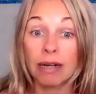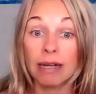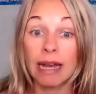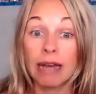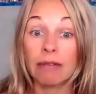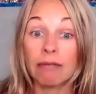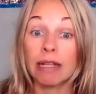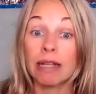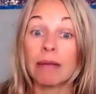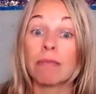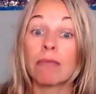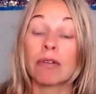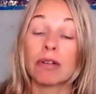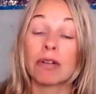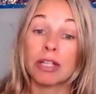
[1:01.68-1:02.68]
that will
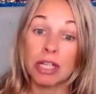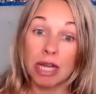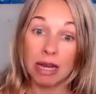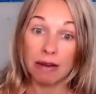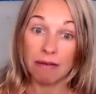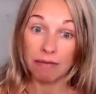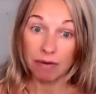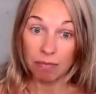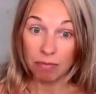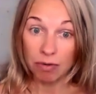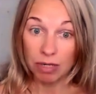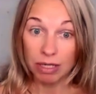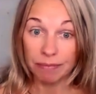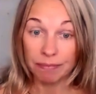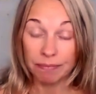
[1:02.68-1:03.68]
emerge even
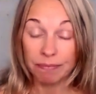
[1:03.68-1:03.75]
more.